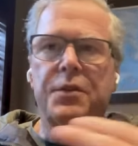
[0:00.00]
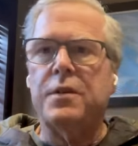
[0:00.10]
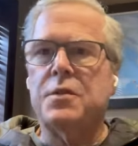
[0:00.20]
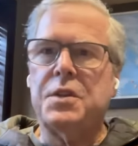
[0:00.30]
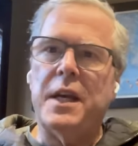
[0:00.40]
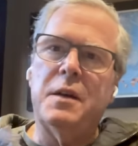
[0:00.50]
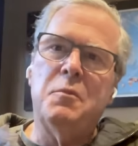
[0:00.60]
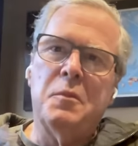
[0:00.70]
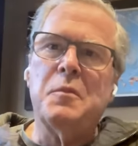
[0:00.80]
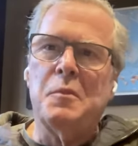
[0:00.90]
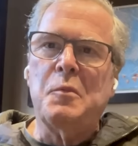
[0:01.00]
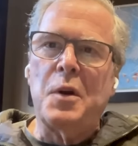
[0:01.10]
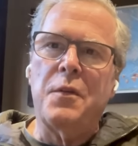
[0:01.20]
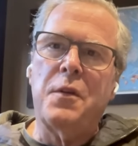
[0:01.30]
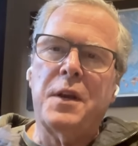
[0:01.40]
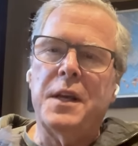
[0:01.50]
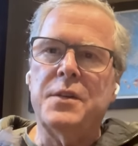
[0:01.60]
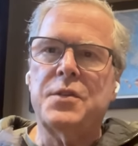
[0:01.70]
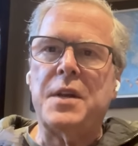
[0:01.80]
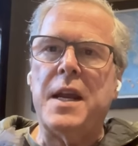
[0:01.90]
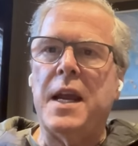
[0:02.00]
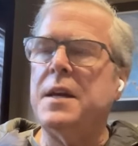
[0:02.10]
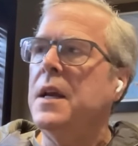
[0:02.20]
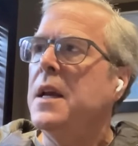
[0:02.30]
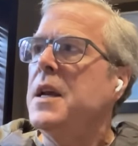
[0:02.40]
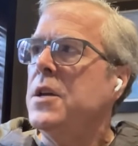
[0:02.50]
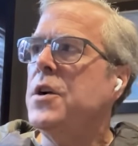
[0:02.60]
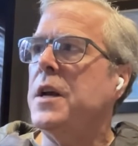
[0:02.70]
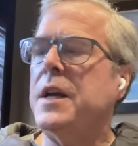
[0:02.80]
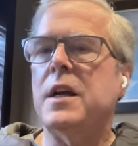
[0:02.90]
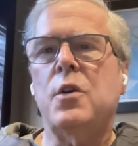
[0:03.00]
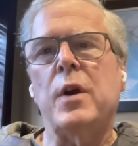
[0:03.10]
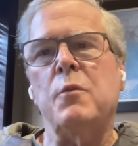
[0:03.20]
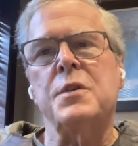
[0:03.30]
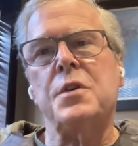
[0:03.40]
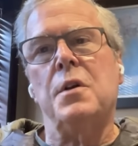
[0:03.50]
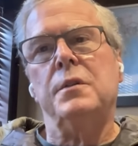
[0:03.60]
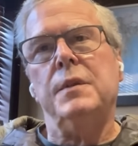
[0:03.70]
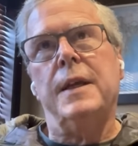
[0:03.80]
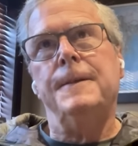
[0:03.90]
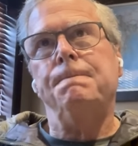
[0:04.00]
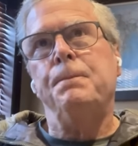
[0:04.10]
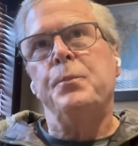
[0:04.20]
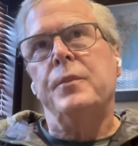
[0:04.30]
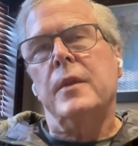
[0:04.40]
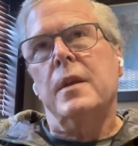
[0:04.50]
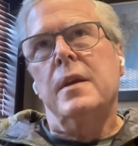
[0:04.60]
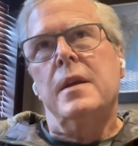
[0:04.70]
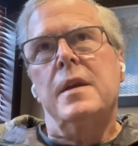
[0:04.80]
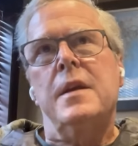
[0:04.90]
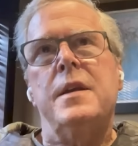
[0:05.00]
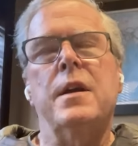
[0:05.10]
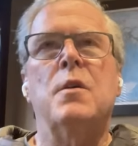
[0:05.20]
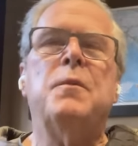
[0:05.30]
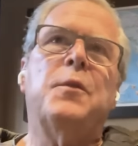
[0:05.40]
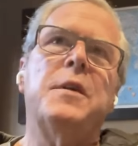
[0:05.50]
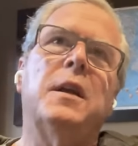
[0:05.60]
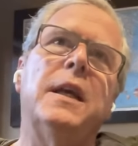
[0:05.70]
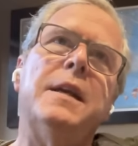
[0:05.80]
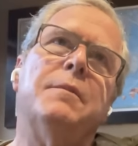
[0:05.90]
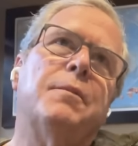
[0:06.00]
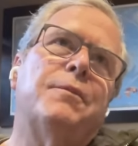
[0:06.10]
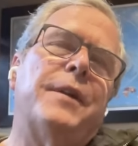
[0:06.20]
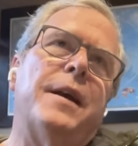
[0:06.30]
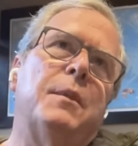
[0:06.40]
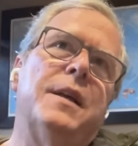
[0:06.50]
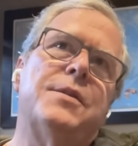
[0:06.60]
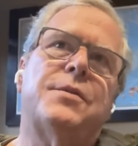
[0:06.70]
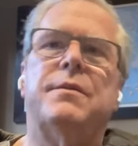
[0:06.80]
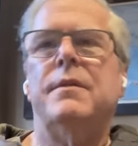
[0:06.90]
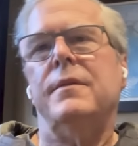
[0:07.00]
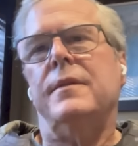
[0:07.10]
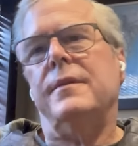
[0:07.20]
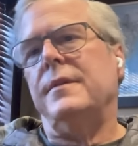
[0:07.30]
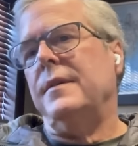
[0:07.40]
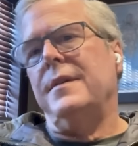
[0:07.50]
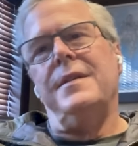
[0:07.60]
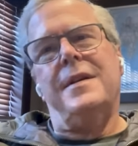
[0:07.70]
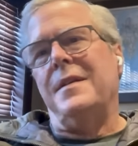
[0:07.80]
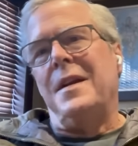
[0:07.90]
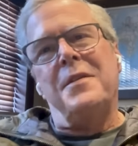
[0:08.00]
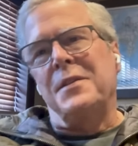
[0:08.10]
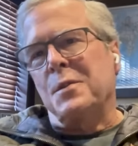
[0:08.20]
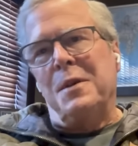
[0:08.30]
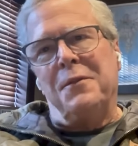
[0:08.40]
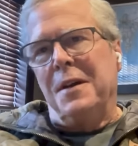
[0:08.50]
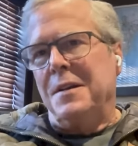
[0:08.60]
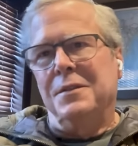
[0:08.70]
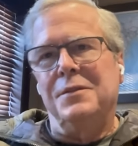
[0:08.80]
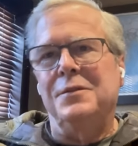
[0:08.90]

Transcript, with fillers: parents understand where their kids stand, you're going to get a great result. And, you know, for the elite families, uh, everything's going to be fine.